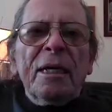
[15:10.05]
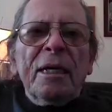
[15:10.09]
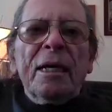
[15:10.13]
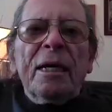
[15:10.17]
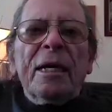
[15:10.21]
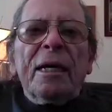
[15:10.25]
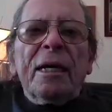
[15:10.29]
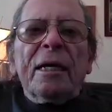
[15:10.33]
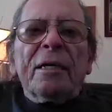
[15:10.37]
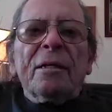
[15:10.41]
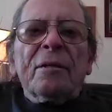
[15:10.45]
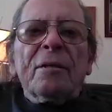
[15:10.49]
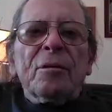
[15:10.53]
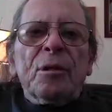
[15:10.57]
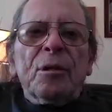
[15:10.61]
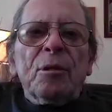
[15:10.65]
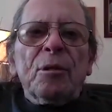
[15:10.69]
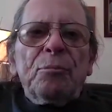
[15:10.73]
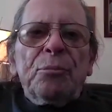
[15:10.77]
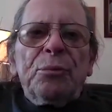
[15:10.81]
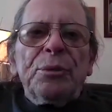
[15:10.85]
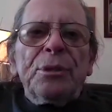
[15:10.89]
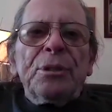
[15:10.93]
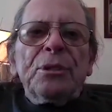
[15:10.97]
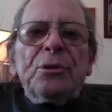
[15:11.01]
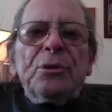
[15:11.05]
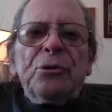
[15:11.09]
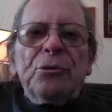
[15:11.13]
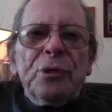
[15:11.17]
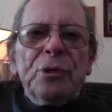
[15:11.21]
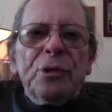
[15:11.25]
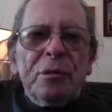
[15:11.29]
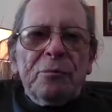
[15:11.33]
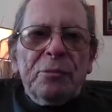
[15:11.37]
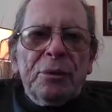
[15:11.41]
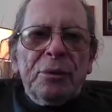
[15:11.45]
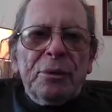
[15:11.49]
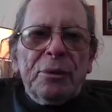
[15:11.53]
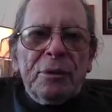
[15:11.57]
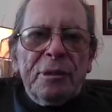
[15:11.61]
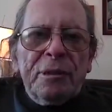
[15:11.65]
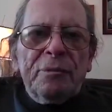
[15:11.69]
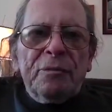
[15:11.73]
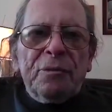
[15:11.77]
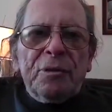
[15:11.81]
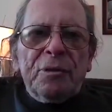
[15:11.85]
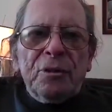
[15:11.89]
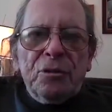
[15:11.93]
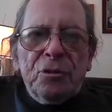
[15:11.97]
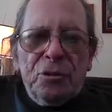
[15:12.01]
and the pre-treatment
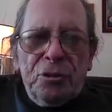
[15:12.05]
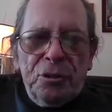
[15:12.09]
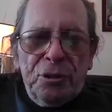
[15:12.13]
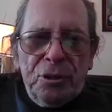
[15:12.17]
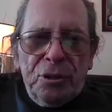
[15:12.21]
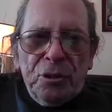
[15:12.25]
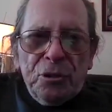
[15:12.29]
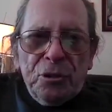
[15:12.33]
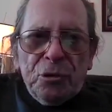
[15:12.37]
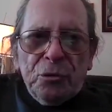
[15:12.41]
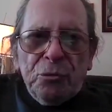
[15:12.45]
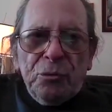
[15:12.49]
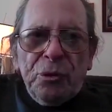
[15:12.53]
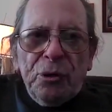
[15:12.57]
of the seeds.